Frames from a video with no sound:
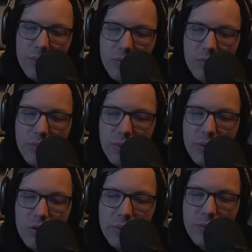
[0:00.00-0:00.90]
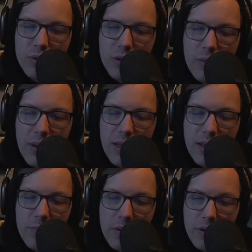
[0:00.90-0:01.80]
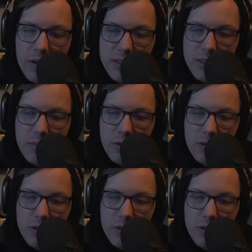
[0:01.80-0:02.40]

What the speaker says: Probably more people know the band name than the guy's name, right?